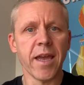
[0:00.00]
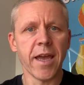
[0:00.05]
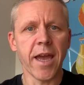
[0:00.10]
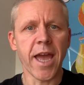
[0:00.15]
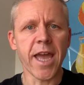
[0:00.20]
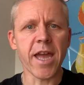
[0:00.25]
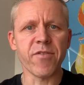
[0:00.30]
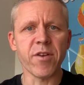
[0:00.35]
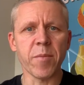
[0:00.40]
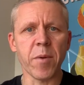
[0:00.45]

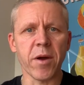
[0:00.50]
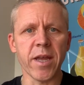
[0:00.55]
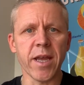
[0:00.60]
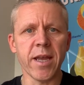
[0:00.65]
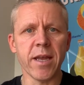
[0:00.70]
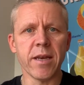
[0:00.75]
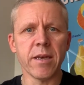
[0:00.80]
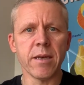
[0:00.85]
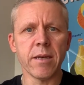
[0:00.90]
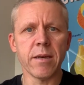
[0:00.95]
Hey everybody,
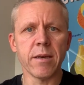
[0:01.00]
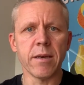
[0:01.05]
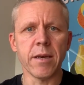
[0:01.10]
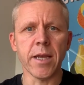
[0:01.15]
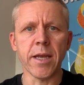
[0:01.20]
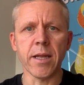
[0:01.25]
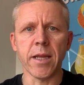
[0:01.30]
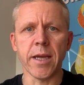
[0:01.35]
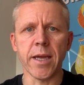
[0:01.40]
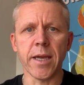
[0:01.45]

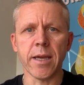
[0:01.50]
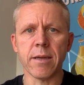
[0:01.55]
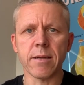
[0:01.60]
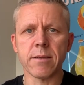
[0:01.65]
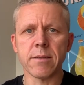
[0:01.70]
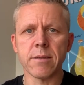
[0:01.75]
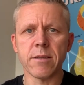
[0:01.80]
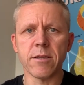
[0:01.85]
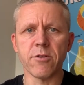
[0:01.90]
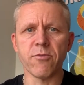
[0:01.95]
Neil here,
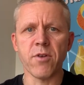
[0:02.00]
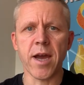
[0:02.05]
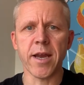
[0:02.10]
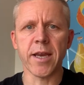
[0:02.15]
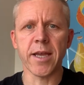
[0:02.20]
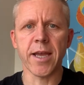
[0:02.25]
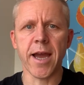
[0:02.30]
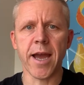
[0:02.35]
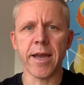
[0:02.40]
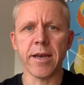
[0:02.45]
the Rider
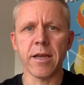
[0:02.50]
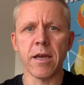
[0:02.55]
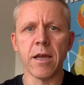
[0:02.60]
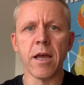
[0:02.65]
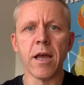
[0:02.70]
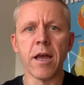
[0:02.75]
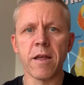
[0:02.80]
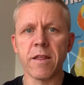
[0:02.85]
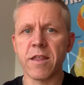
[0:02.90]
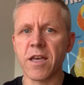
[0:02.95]
Guider.
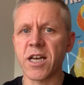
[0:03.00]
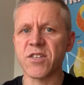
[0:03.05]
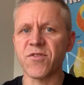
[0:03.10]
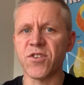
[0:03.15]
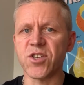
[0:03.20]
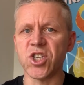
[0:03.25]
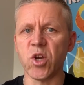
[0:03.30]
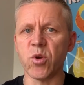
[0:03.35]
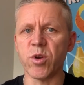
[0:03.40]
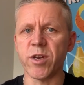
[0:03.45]
Thanks for
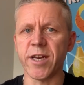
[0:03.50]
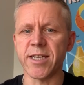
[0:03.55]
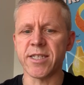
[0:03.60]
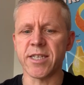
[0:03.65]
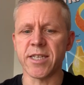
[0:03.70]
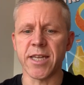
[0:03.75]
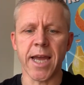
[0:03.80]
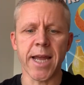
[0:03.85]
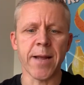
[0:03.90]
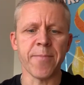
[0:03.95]
tuning in
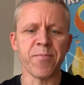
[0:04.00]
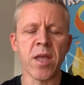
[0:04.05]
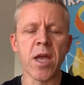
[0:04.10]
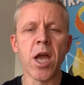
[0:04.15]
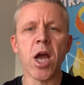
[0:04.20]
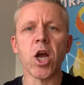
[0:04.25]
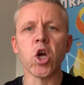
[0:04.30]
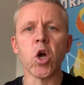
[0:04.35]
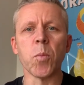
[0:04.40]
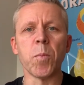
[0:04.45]
today.
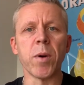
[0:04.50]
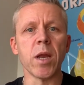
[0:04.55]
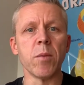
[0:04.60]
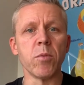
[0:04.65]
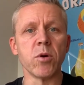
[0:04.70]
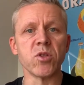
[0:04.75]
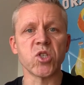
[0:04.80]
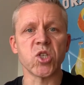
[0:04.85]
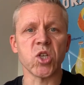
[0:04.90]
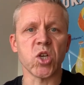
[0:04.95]
A couple of
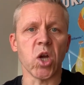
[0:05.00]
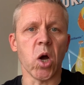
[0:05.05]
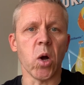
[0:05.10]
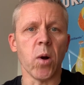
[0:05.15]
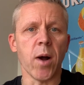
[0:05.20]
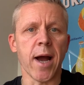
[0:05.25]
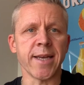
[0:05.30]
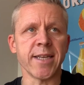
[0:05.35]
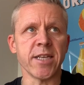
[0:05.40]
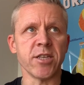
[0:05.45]
months ago,
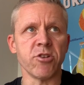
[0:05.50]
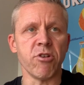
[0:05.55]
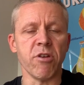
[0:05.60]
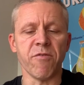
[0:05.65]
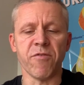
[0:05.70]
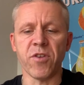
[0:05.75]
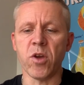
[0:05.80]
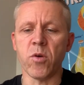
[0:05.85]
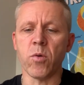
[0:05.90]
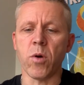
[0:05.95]
I did a
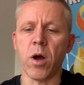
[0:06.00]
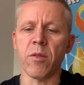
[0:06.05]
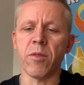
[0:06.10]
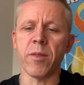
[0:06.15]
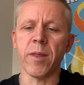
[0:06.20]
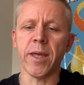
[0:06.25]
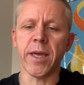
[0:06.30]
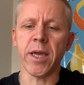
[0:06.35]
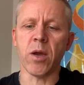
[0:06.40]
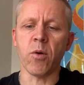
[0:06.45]
review on
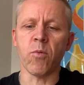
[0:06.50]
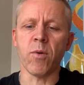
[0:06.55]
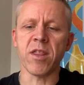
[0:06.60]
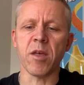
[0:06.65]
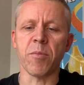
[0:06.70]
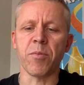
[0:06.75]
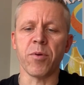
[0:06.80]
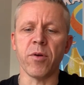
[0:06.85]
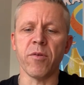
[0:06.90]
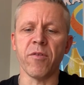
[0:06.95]
the
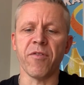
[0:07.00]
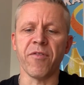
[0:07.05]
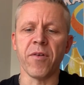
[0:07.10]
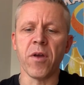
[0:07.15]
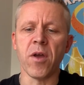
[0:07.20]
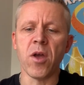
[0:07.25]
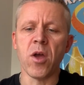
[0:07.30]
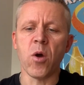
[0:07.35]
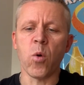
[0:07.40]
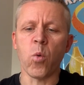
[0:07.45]
Weatherproof
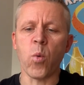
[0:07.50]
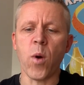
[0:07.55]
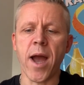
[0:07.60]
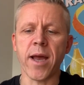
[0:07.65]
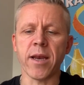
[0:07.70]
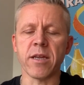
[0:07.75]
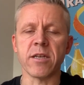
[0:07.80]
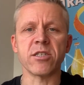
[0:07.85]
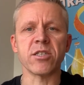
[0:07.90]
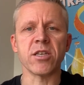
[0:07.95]

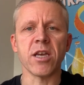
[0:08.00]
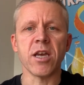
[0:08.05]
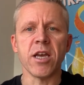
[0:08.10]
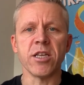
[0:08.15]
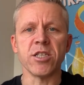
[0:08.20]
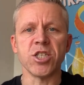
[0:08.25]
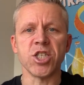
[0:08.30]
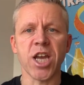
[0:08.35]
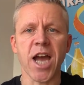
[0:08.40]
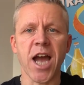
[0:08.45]
wireless
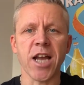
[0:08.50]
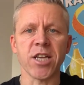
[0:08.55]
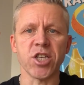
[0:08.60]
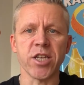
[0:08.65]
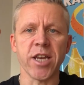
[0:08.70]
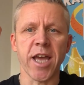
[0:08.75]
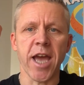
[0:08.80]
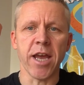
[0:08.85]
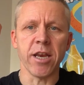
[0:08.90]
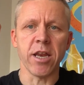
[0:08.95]
charging
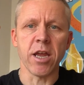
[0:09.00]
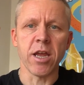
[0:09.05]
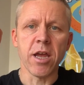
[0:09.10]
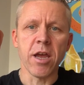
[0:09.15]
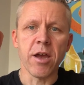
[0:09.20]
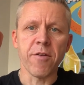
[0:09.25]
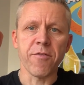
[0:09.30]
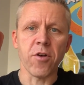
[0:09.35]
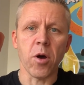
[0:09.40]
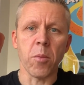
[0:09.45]
head
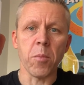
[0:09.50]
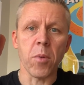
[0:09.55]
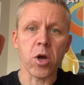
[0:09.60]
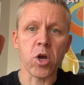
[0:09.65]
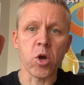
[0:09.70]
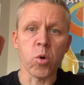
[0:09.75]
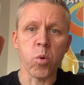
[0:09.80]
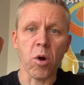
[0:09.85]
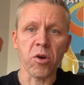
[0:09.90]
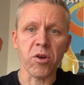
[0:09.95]
from
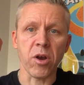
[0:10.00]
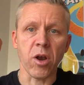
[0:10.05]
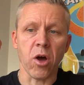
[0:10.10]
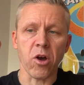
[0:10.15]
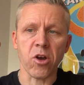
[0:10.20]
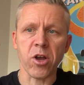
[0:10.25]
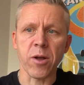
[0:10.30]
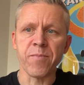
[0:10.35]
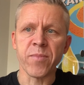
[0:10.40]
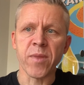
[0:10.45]

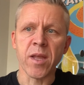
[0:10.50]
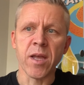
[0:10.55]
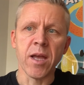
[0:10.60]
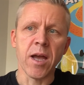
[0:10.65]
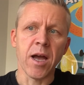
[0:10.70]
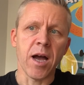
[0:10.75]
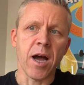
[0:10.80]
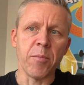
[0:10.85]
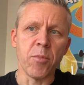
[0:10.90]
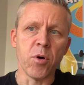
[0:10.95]
QUADLOCK.
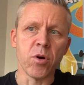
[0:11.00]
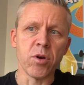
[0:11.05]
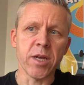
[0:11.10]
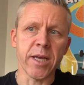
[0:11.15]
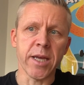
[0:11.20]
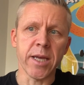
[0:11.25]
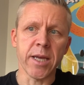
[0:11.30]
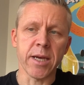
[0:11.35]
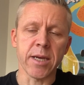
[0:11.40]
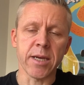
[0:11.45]
I'm
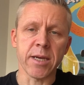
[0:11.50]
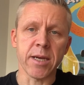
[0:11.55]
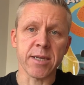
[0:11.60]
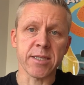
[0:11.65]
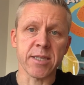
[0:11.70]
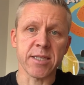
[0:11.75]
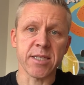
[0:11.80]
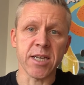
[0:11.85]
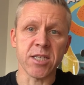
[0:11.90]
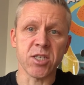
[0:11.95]
only, as
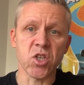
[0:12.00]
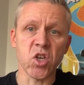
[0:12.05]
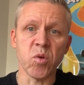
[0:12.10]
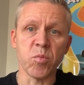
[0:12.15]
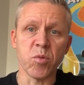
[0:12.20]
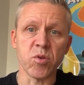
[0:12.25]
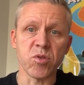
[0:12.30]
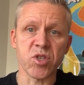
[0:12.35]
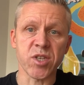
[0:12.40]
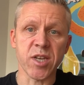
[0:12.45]
I say, 2
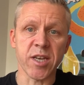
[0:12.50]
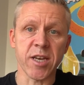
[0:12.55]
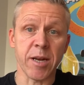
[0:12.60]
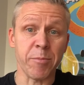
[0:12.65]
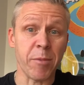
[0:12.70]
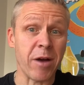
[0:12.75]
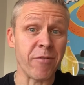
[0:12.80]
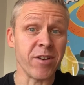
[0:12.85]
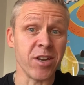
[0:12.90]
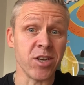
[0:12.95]
months in and I'm
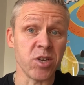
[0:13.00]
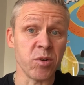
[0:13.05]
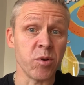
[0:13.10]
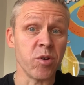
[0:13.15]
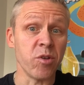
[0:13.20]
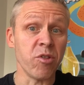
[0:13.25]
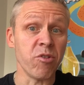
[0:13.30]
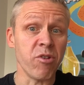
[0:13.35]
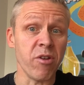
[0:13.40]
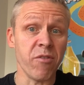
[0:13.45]
having to do
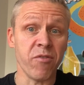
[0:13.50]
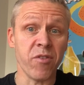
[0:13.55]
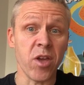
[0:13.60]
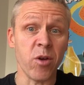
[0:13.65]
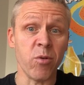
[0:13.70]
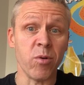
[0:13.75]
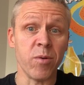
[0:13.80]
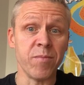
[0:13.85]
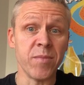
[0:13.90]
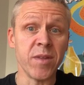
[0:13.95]
another
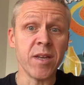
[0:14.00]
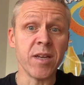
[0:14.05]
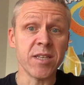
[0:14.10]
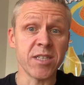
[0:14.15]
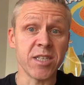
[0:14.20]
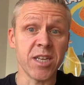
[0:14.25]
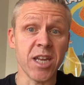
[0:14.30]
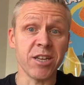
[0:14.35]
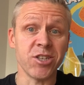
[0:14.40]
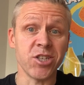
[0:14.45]
review.
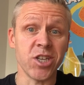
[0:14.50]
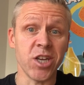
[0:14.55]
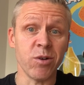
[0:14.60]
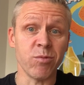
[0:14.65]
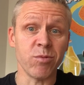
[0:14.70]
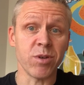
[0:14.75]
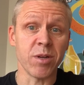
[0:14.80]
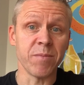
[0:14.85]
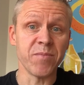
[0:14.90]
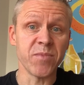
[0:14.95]
Stay
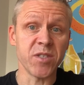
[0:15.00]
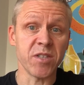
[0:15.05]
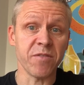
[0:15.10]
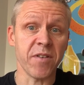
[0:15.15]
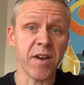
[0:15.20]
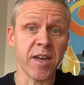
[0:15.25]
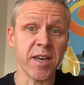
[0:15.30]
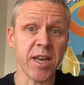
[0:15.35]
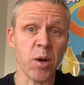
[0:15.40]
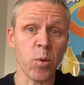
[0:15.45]
tuned to
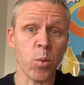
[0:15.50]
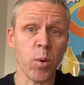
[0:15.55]
find out